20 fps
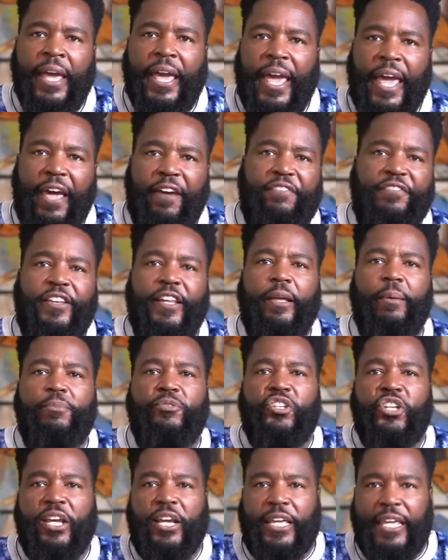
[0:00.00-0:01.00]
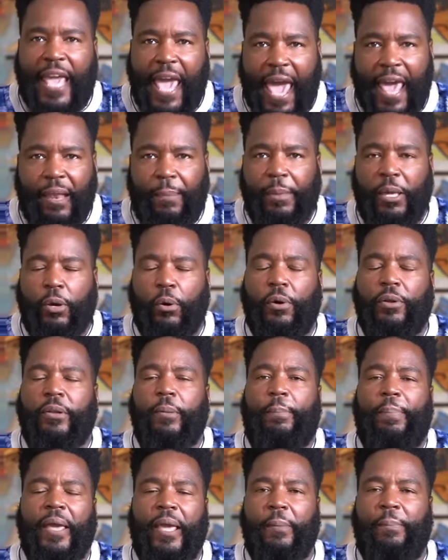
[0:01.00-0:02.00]
FDMG Academy on the
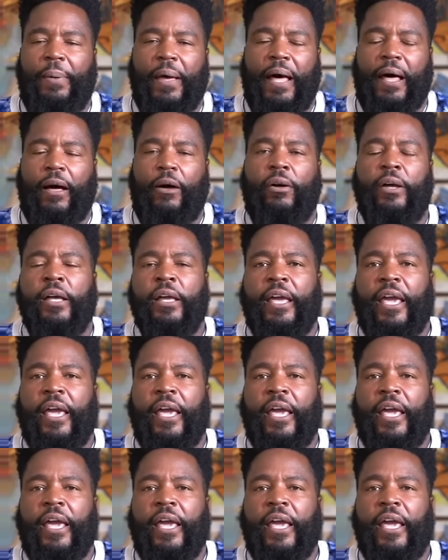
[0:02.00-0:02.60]
PayPal.